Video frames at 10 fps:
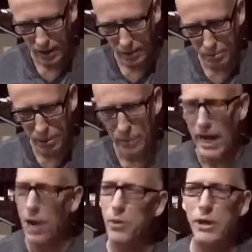But
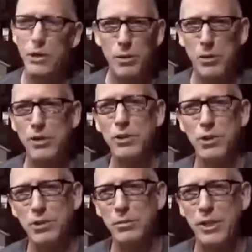now we don't know what
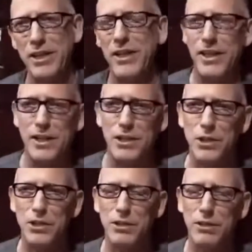social media
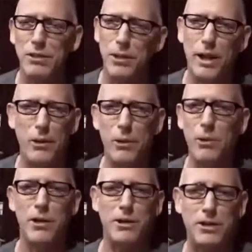is or how it
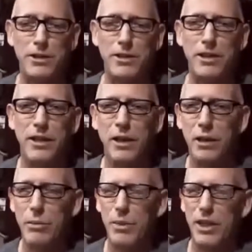works,
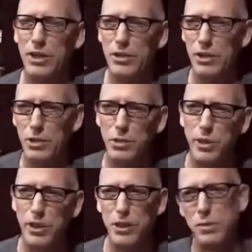because the two
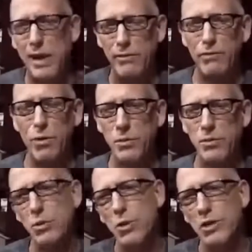biggest
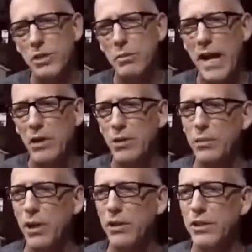platforms, the ones that matter to
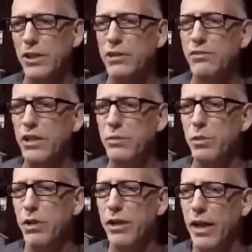politics,
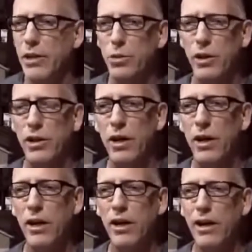Facebook and Twitter,
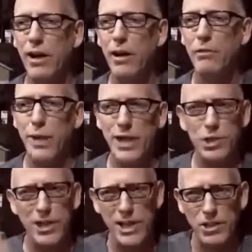have made
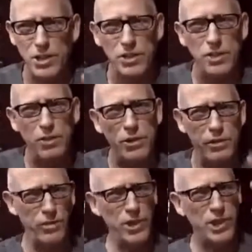changes that are
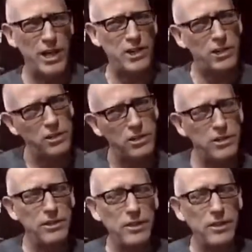different changes,